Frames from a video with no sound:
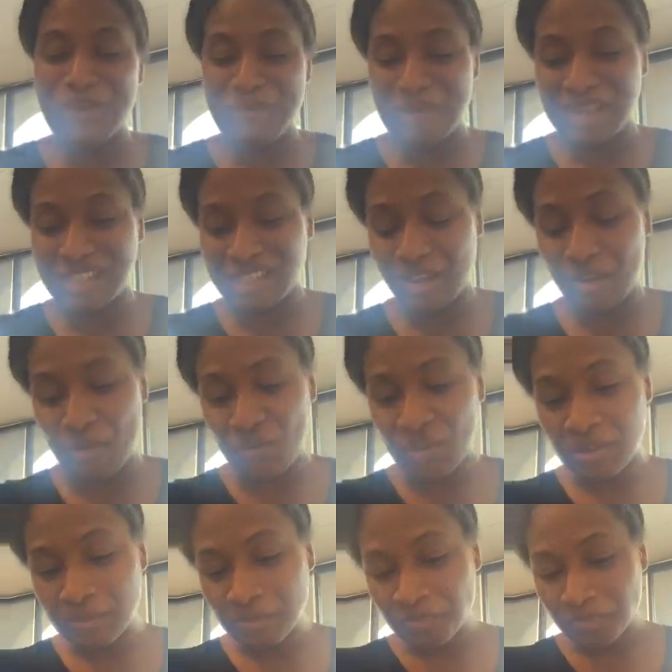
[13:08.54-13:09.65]
for myself.
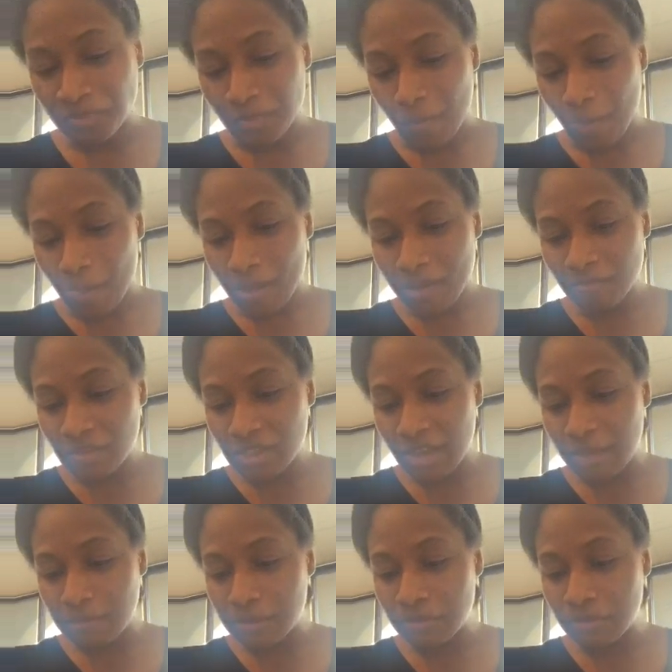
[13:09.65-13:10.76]
It's
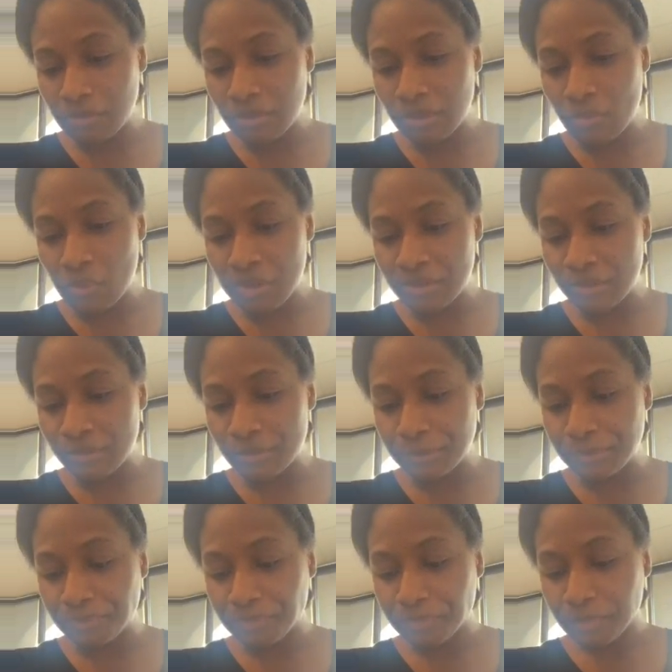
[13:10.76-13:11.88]
absolutely
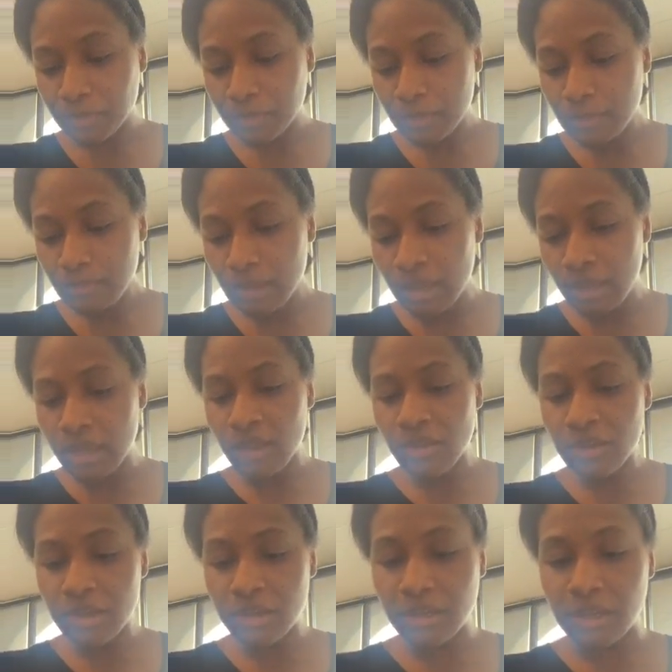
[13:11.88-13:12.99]
wonderful. And the
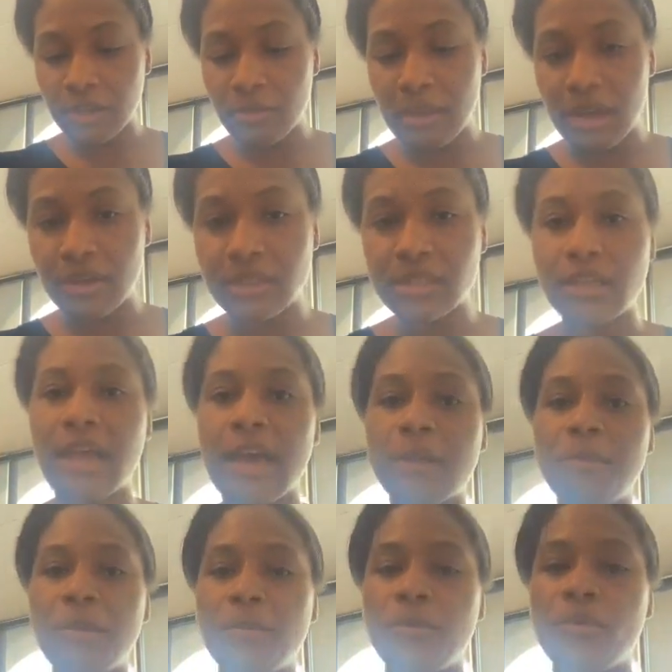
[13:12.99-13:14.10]
other good thing about is a lot of
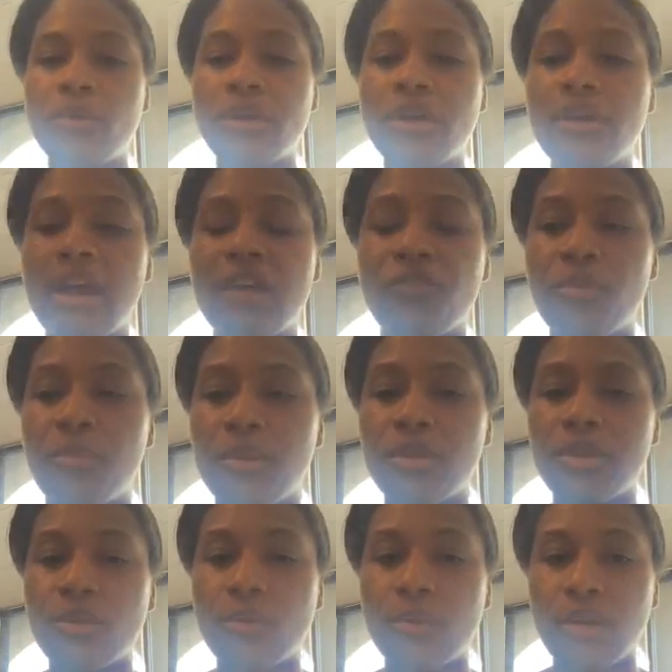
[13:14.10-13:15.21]
people, when you're not
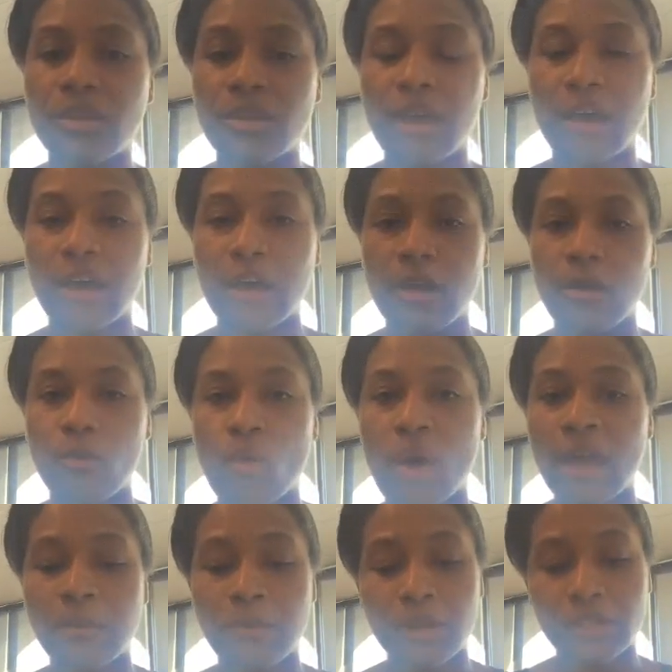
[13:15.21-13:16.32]
familiar with uh,
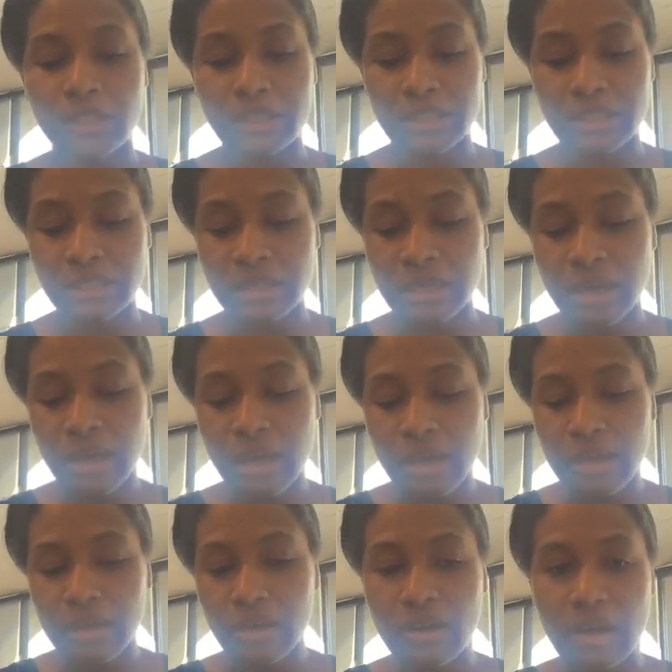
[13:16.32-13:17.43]
wine purchases,
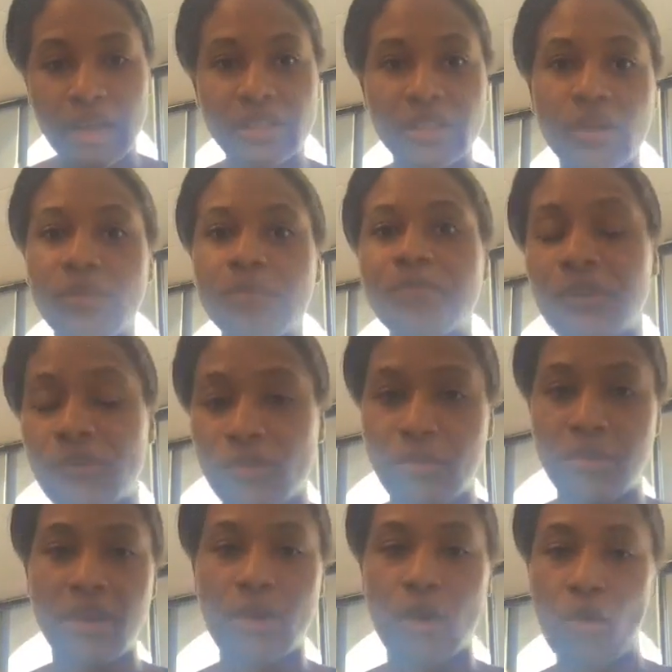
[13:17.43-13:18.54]
you're not certain if you're
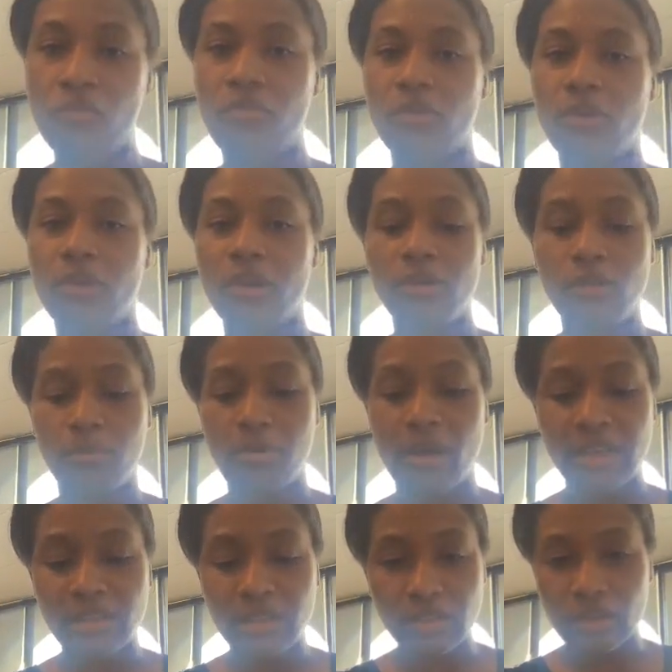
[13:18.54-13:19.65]
being over or
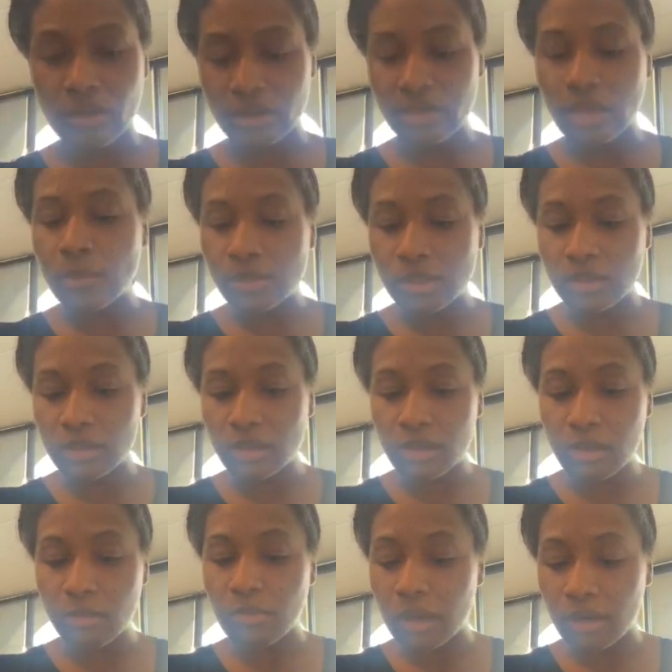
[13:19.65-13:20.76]
underpriced. These are exceptionally
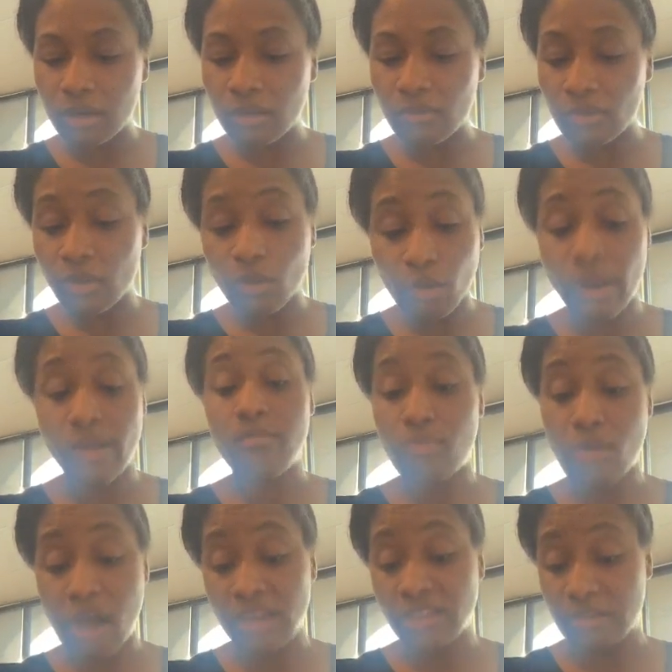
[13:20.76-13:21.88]
competitive and great
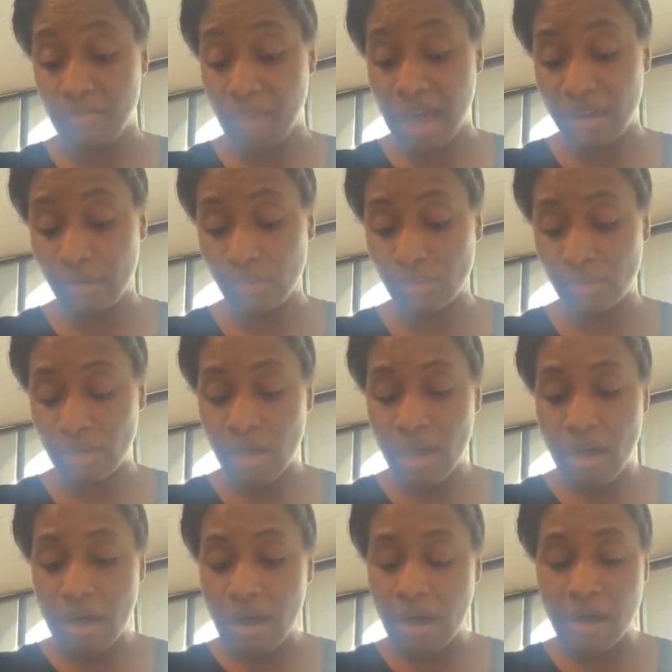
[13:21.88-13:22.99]
priced bottles.
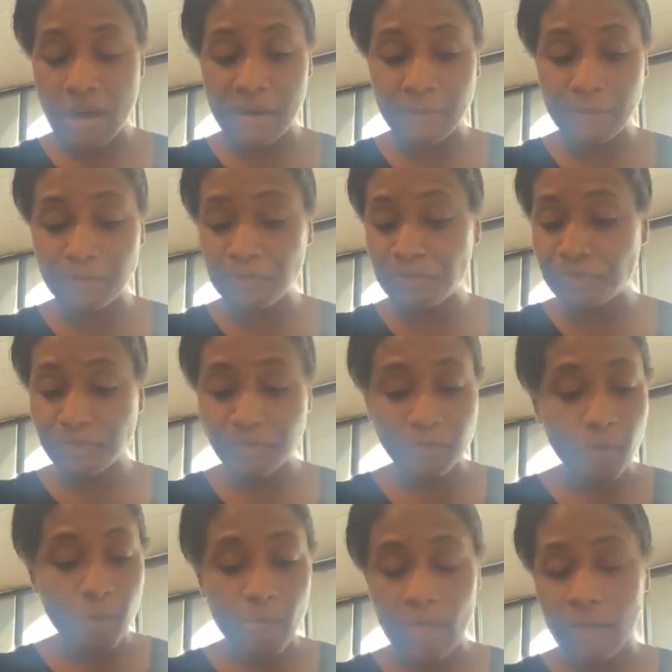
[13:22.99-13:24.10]
Um,
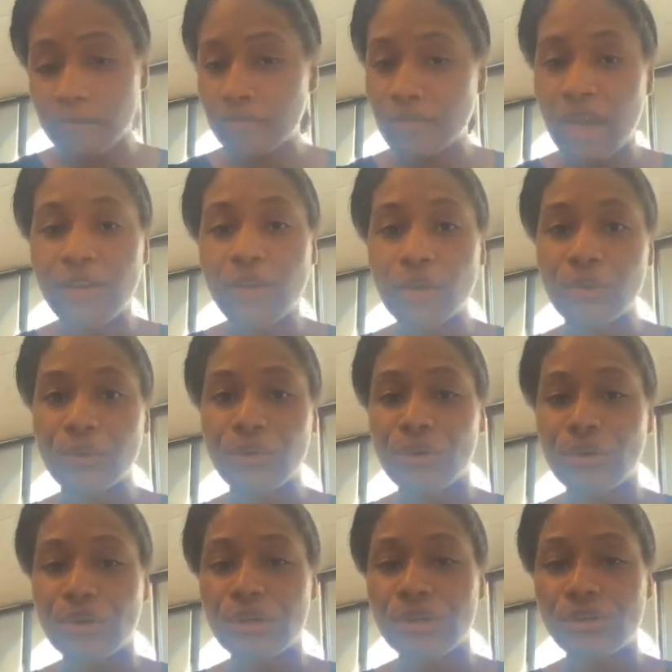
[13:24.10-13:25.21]
I know you can
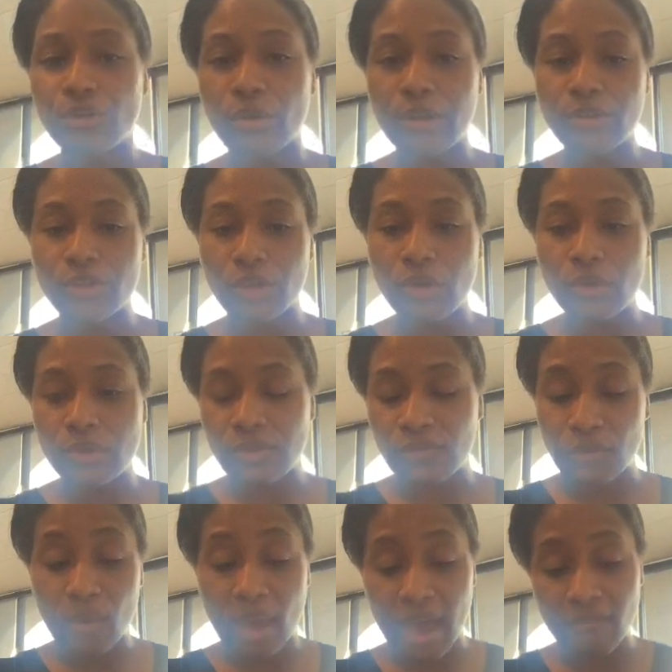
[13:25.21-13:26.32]
go to Trader Joe's
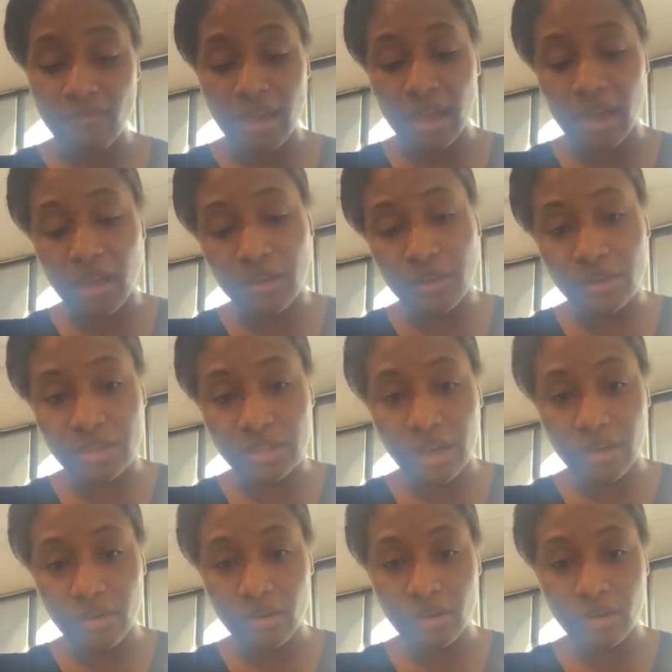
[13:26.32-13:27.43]
if you have that in your
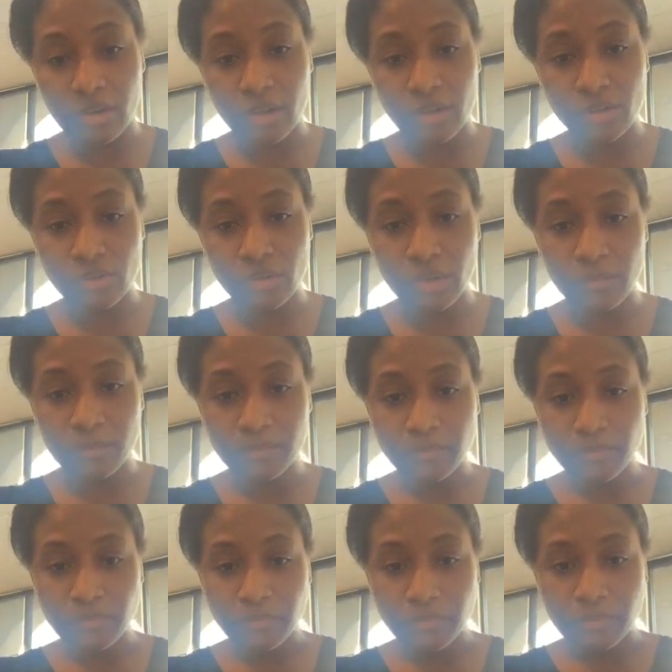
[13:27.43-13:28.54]
state or your country.
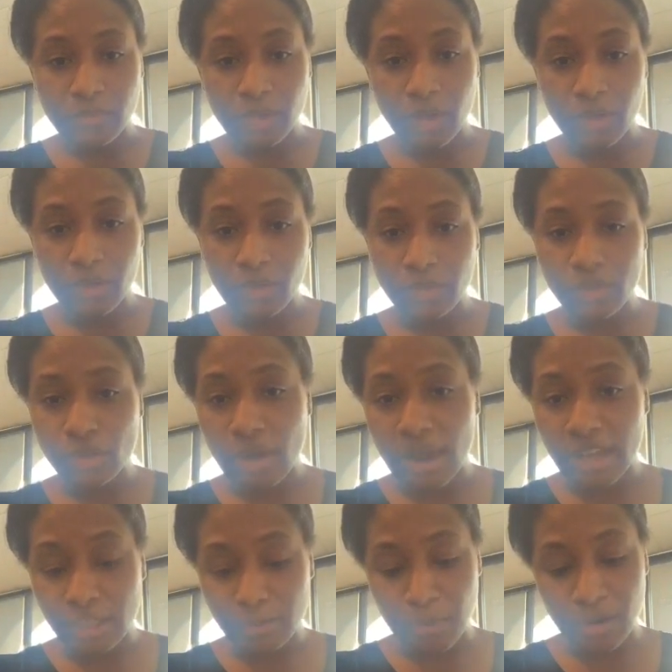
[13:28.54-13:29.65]
Are you going to try
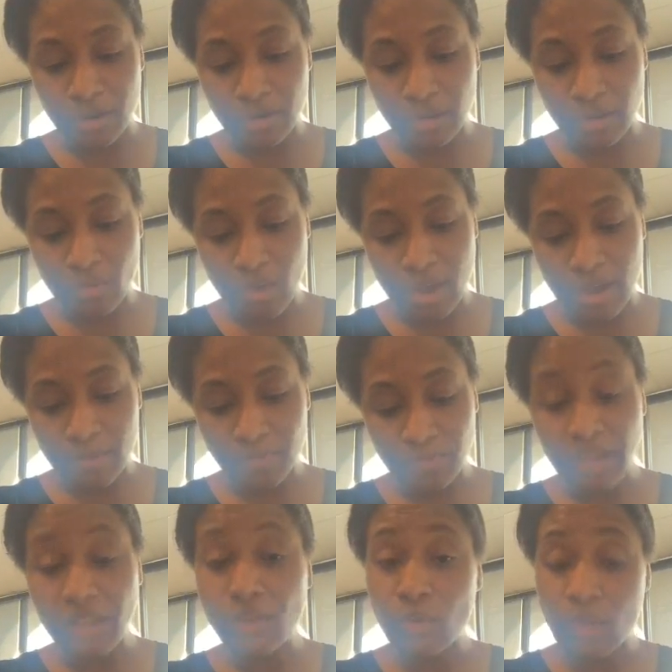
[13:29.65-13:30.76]
a sparkling wine?
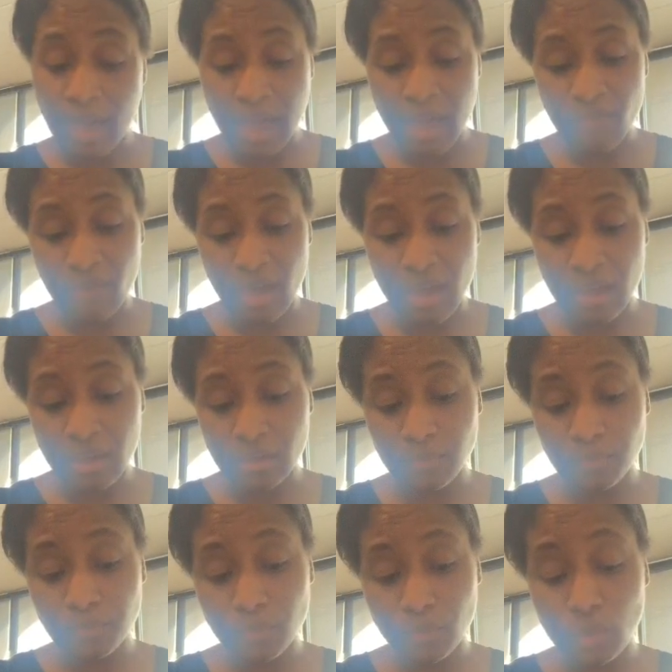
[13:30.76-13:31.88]
They do have uh,
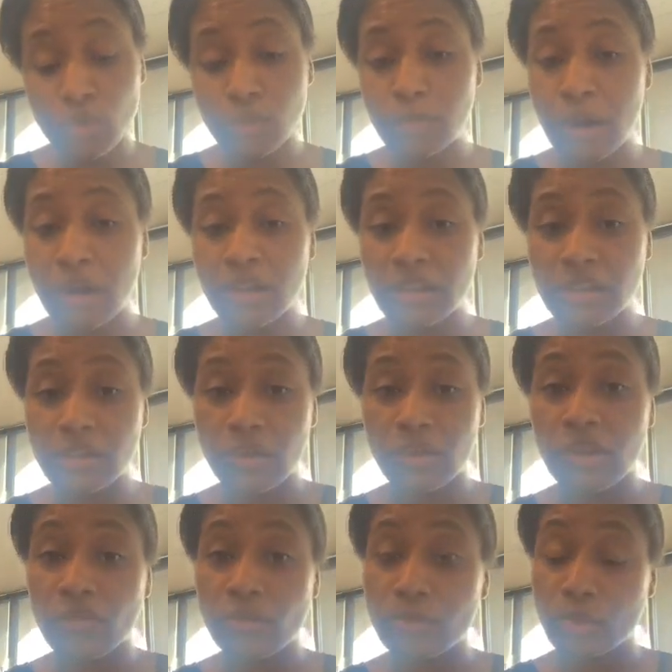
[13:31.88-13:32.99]
two sparklings on
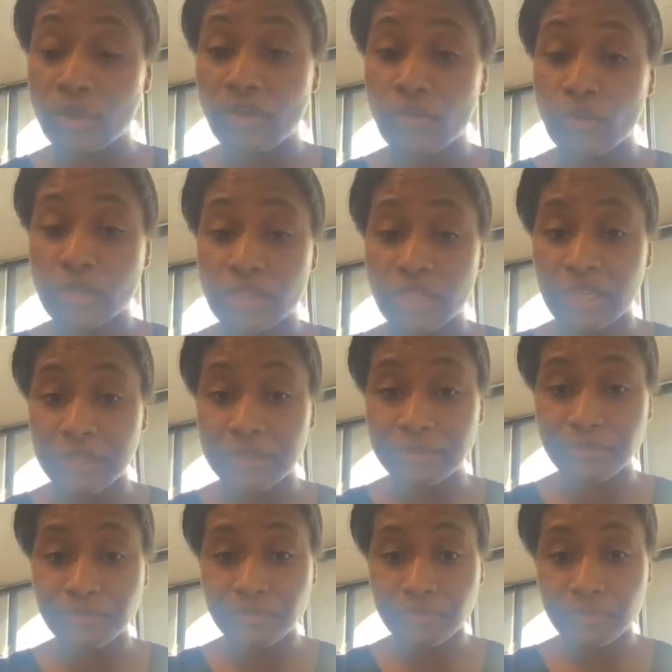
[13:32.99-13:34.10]
here from 2014.